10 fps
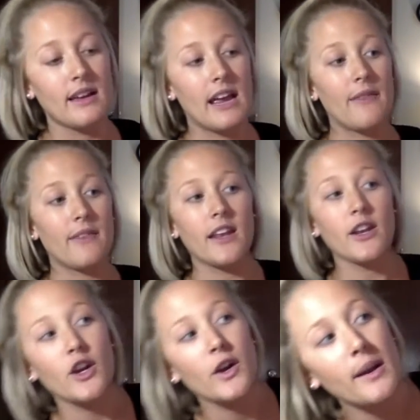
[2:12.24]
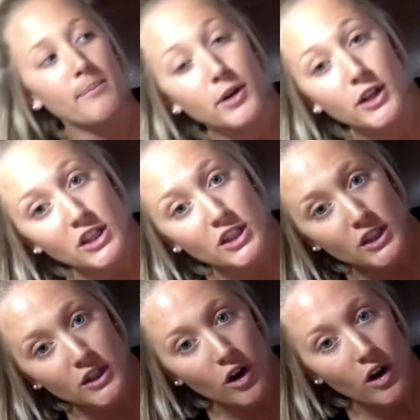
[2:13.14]
And then you're going to push
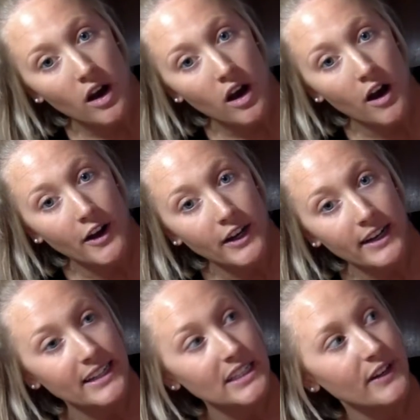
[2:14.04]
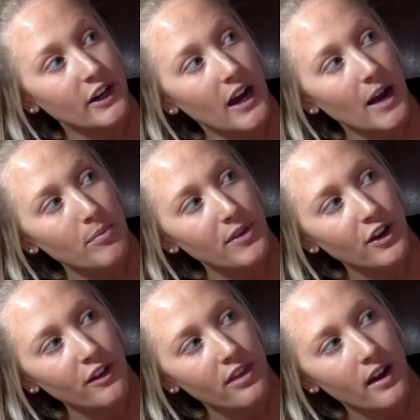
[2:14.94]
on your index finger up with
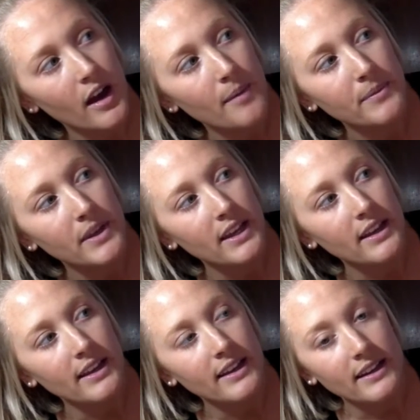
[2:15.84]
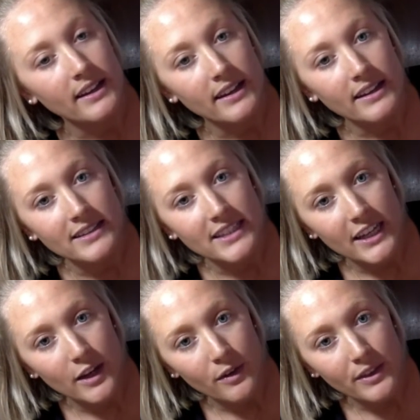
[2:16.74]
your thumb
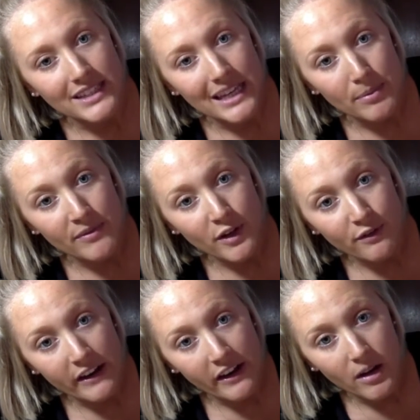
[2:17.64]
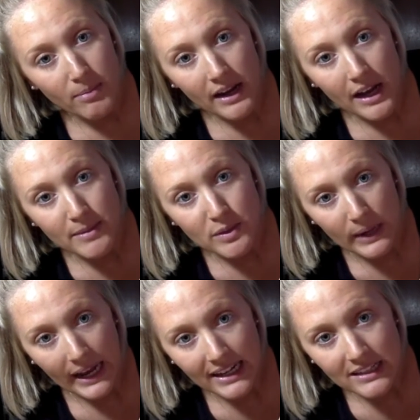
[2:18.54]
until the tip of your finger becomes
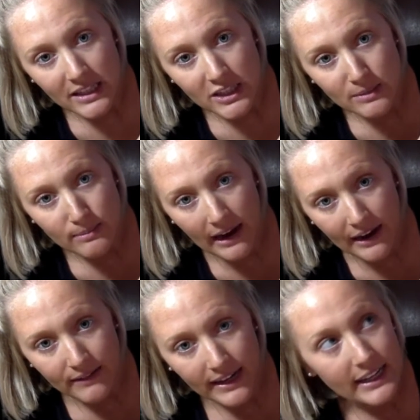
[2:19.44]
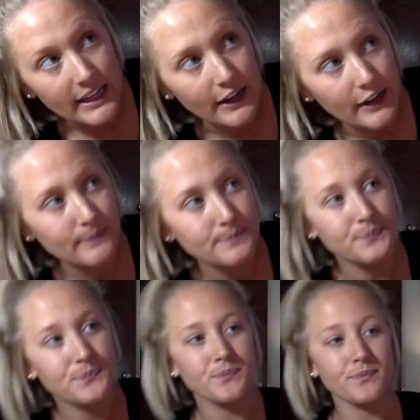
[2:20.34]
red, such as mine right here.
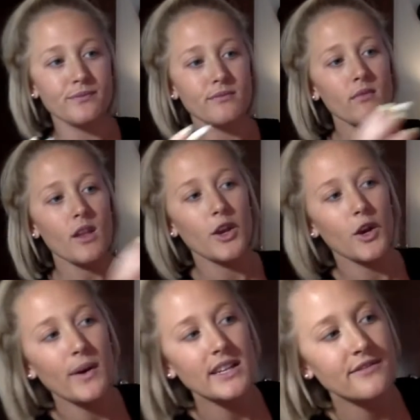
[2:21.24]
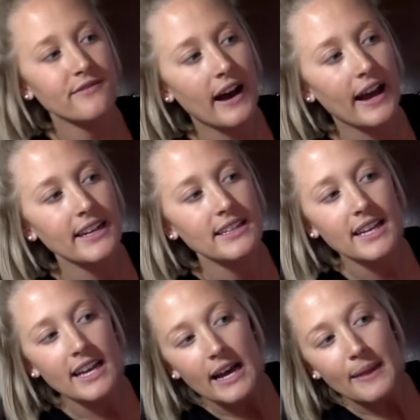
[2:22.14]
You're going to find
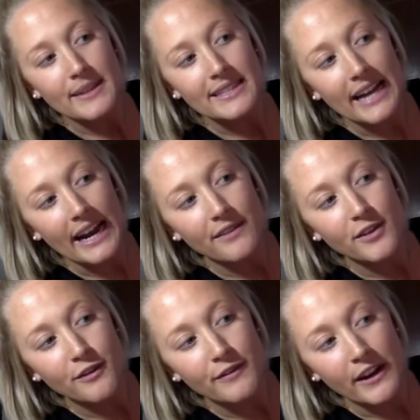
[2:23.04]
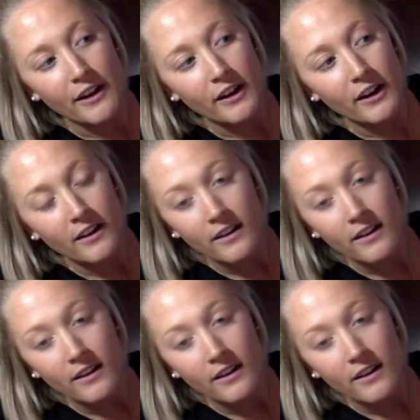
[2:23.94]
the side of your finger